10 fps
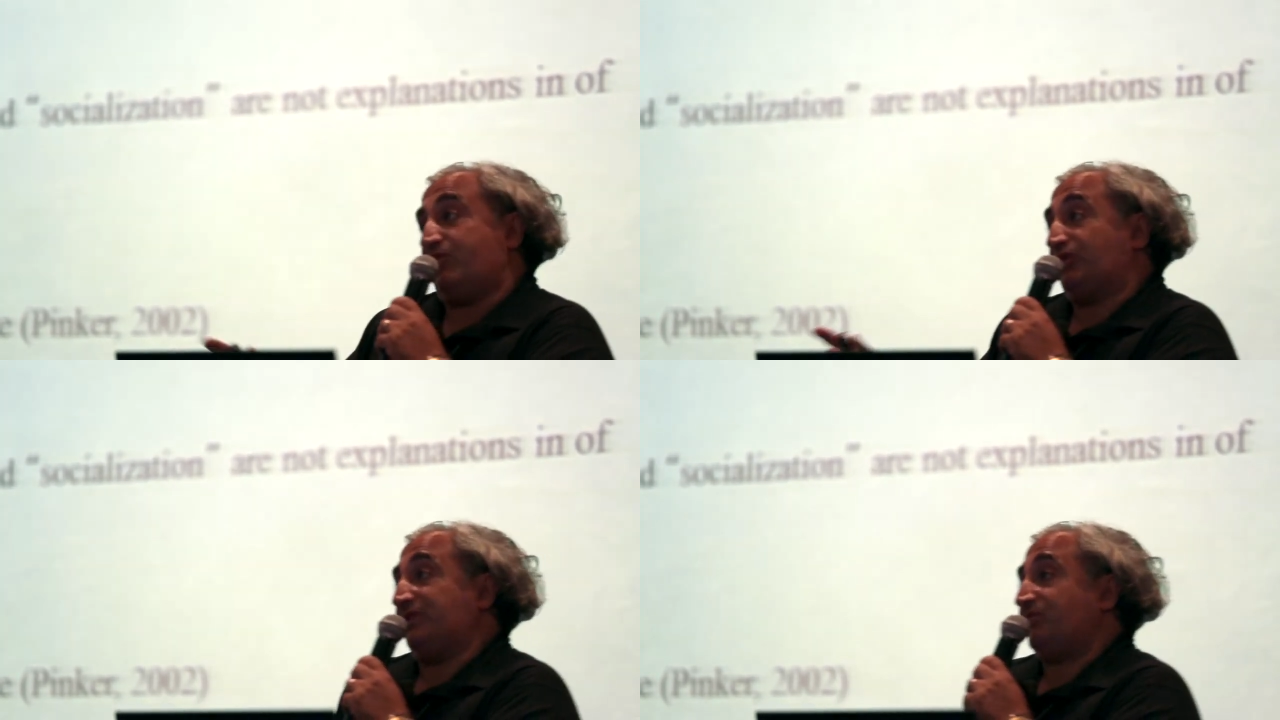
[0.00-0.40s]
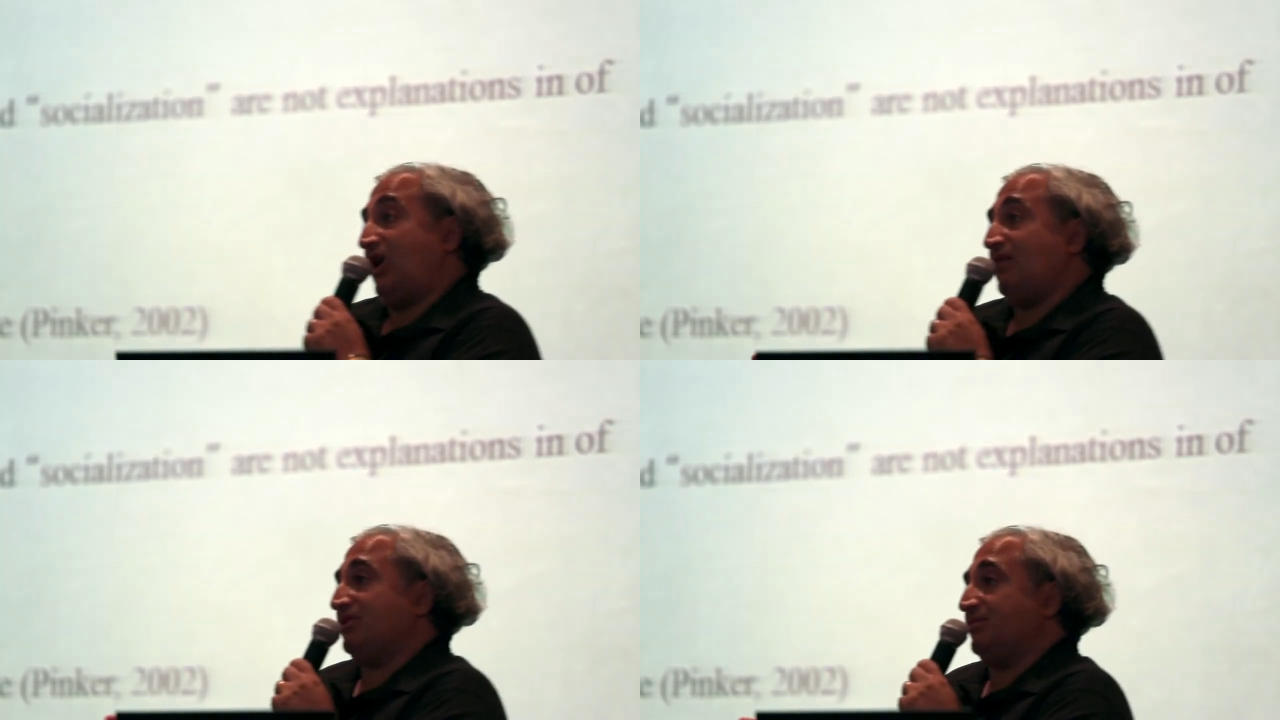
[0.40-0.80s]
important
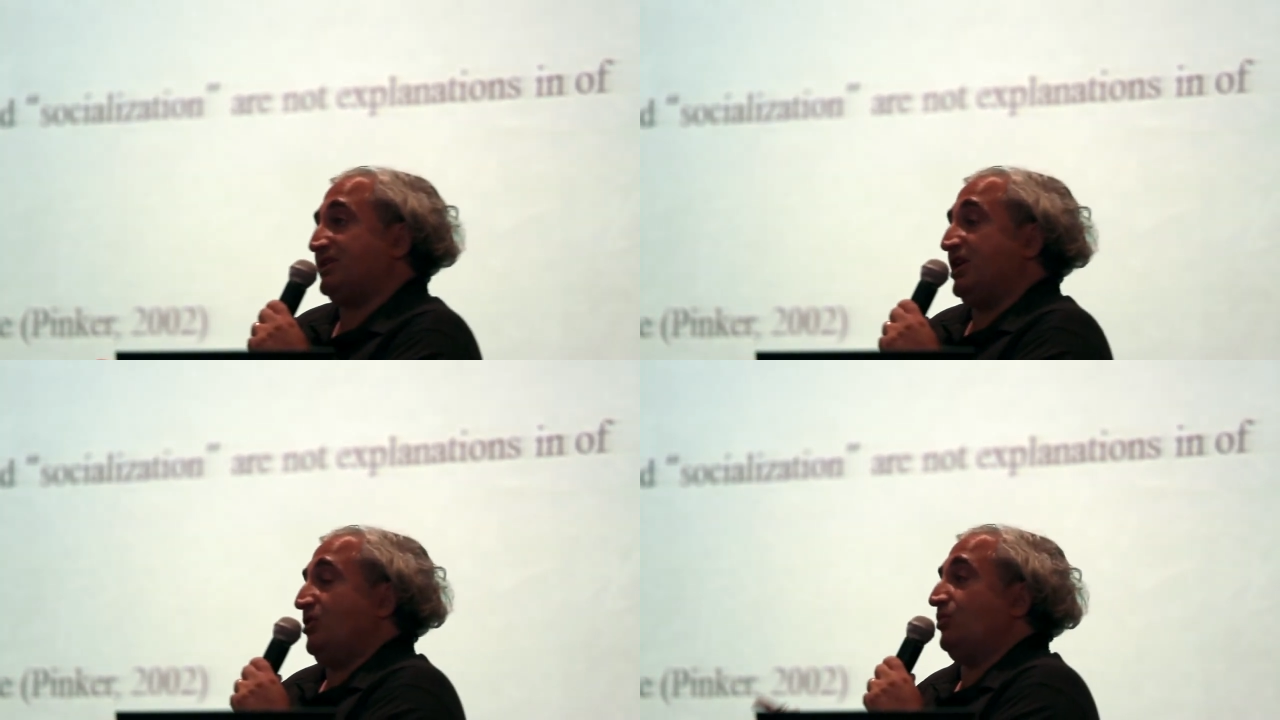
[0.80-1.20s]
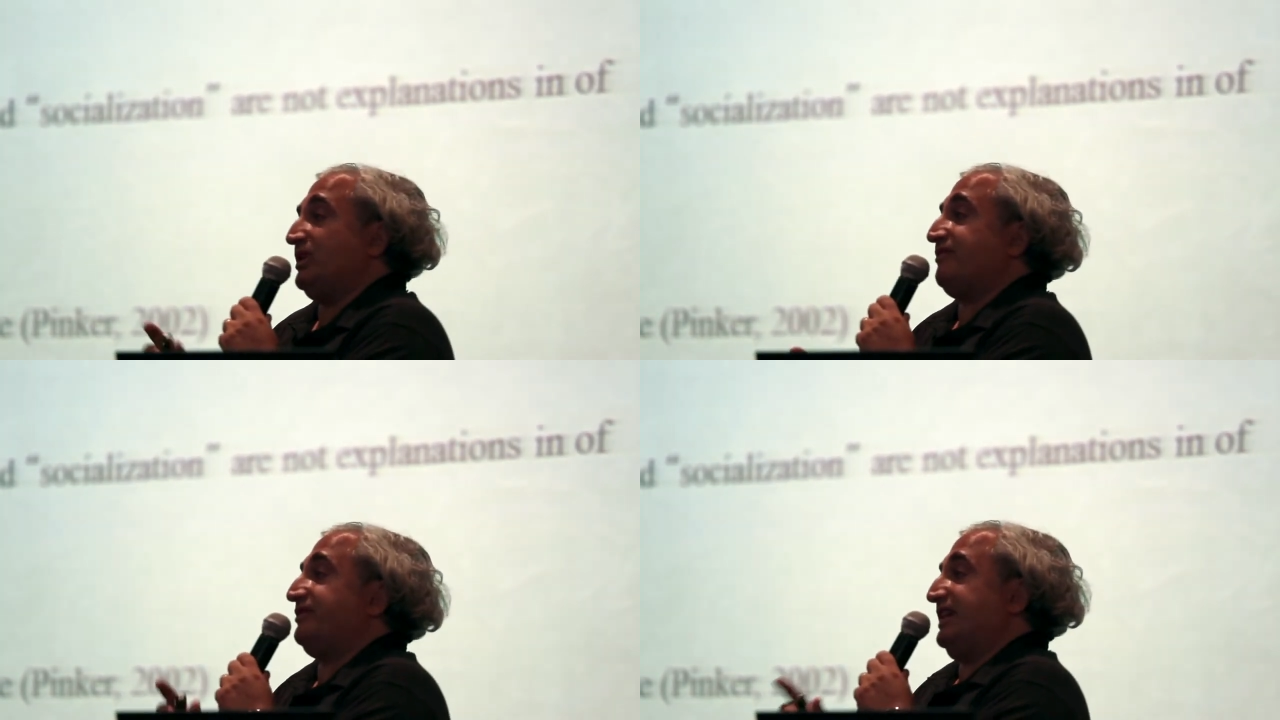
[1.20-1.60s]
problems
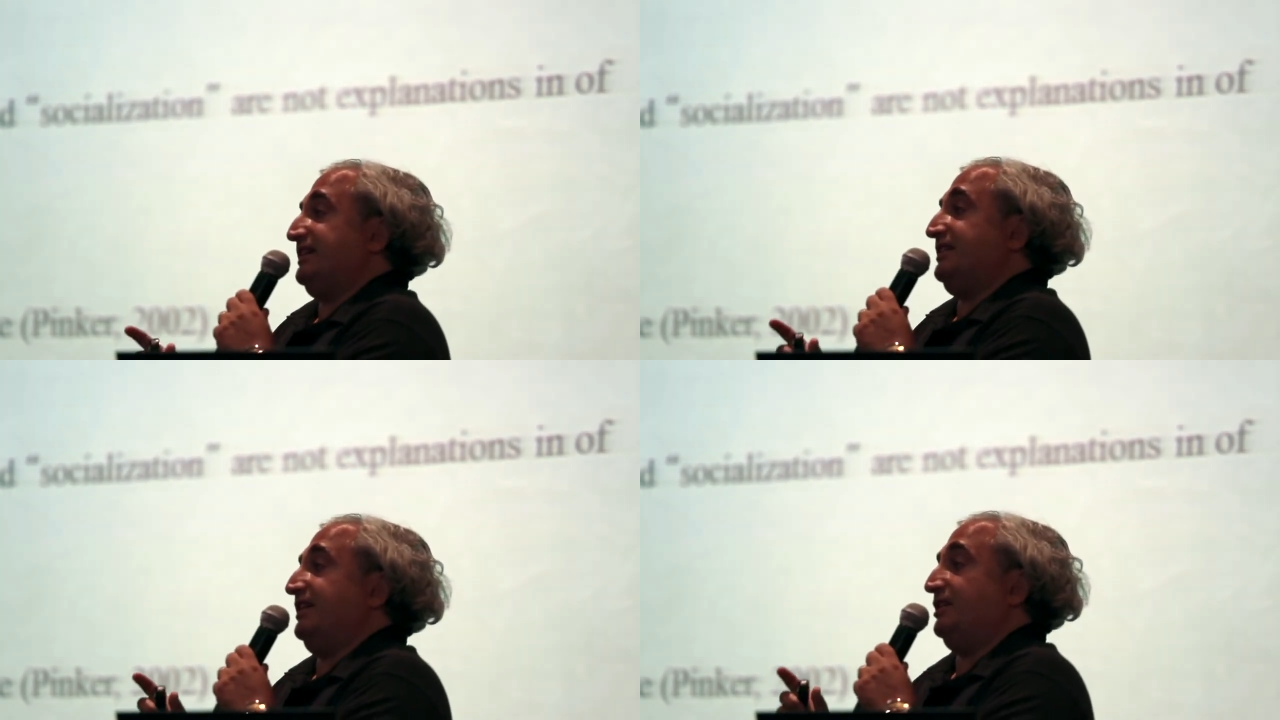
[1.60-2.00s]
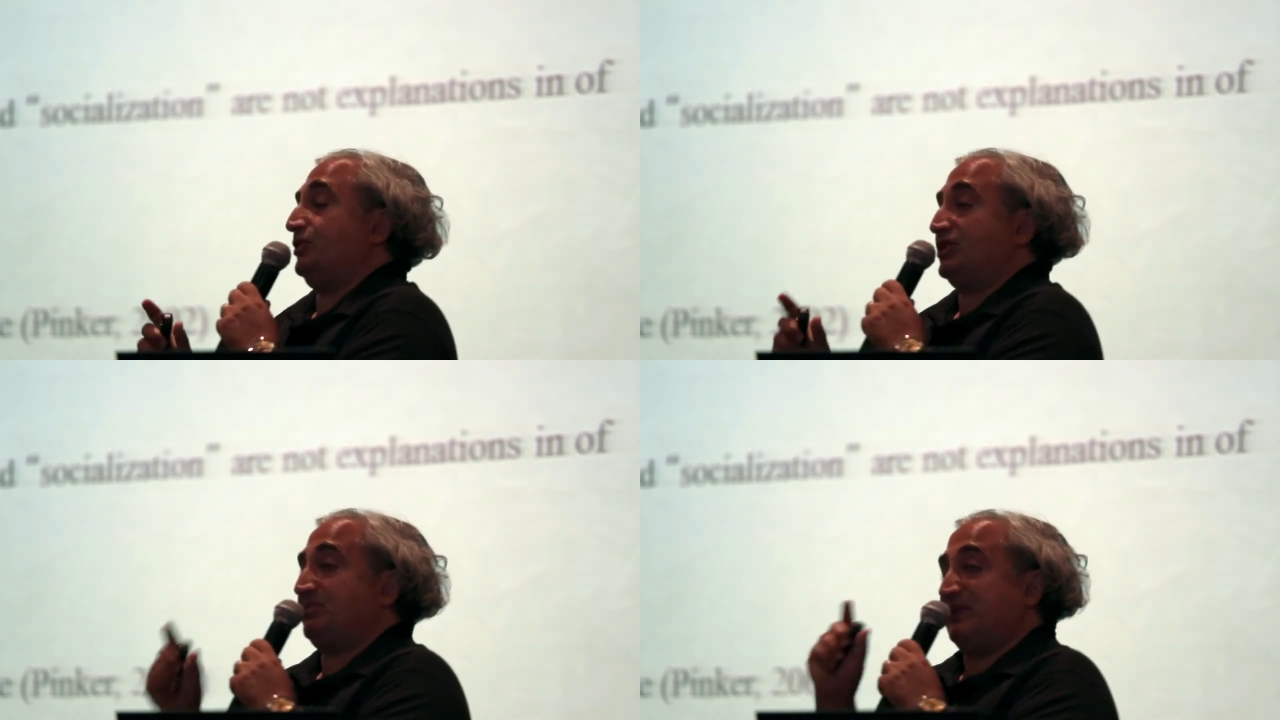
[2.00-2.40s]
would have led
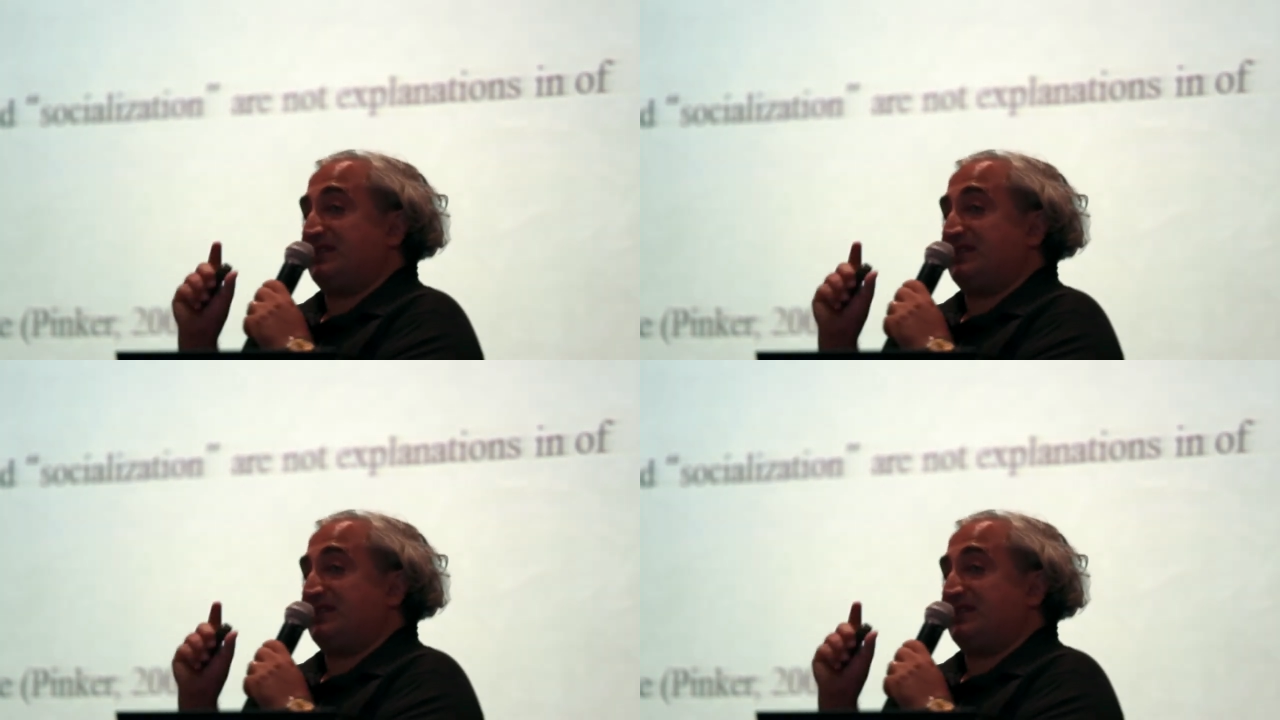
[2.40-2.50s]
to